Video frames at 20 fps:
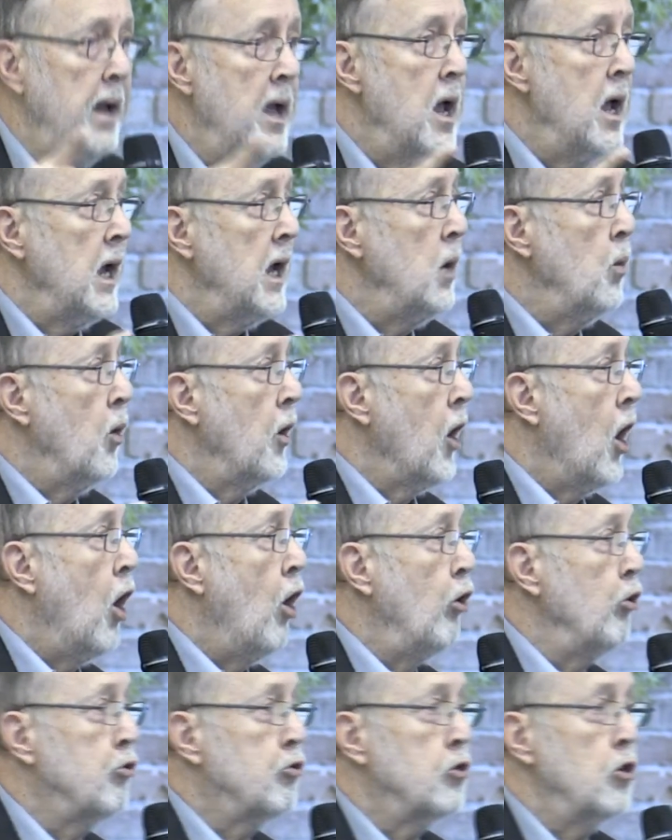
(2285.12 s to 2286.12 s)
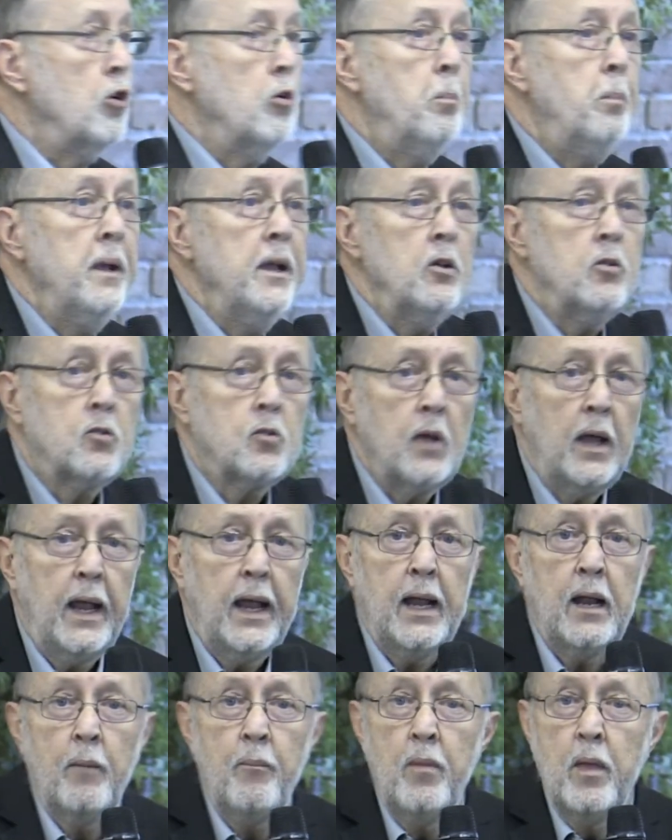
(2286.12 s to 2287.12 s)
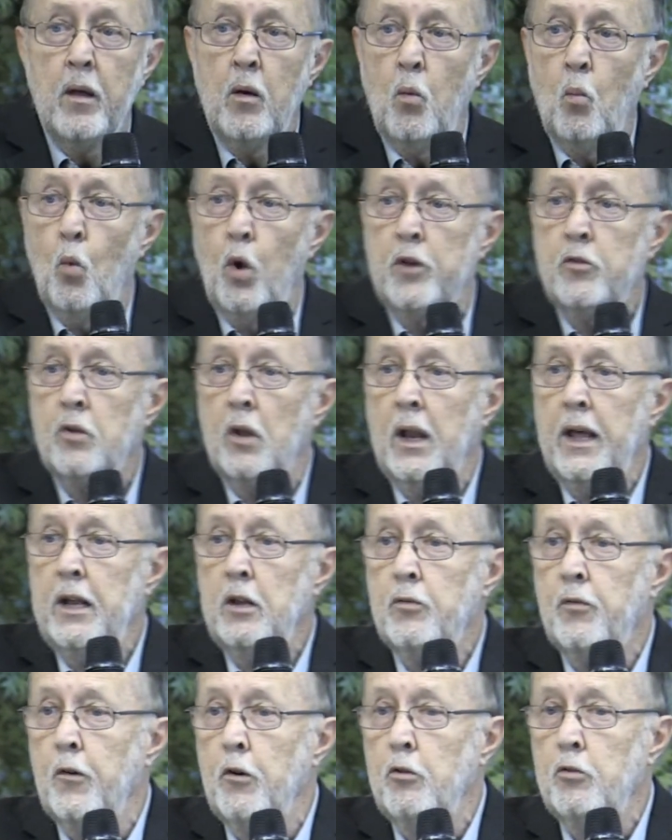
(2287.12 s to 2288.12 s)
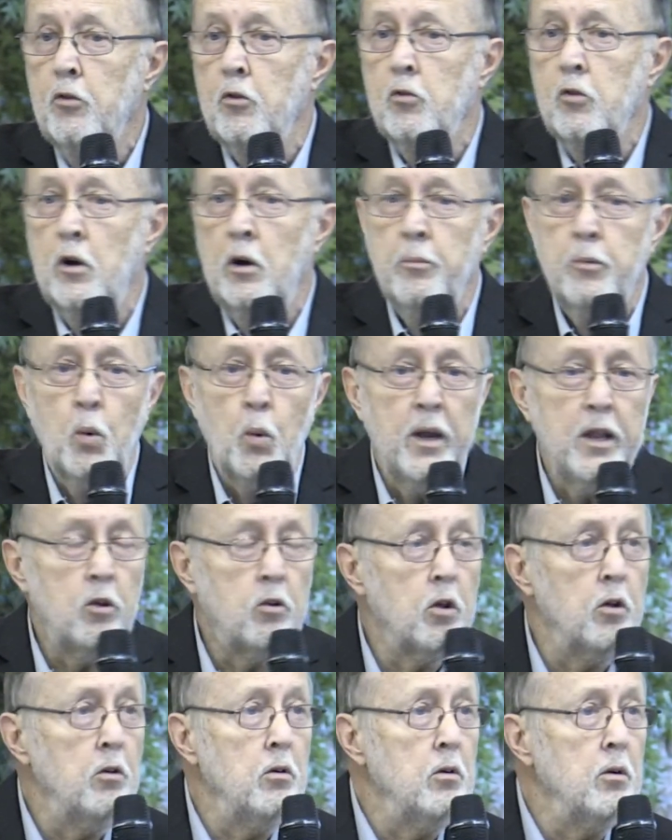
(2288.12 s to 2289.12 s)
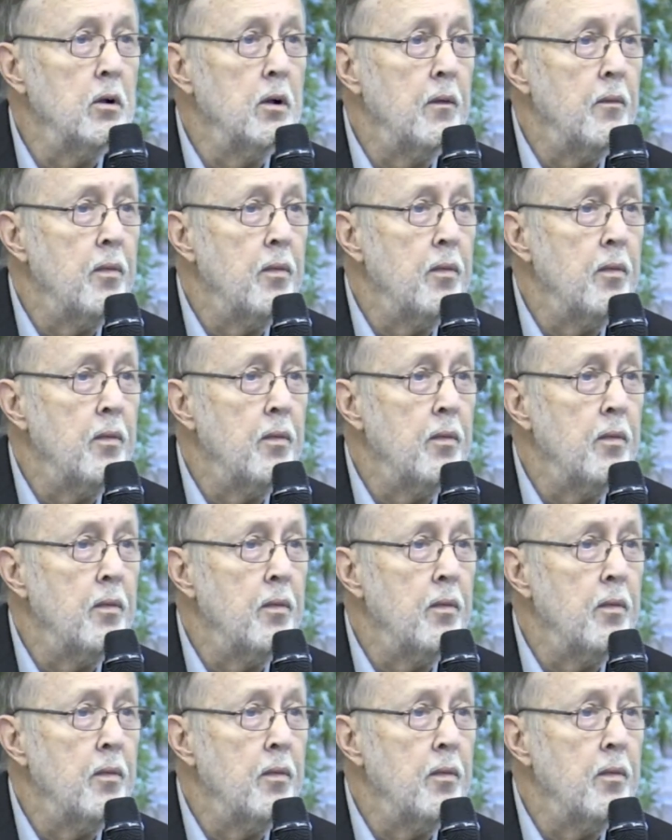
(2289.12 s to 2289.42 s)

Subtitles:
me? He would also be saying, what's the last verse of Psalm 22?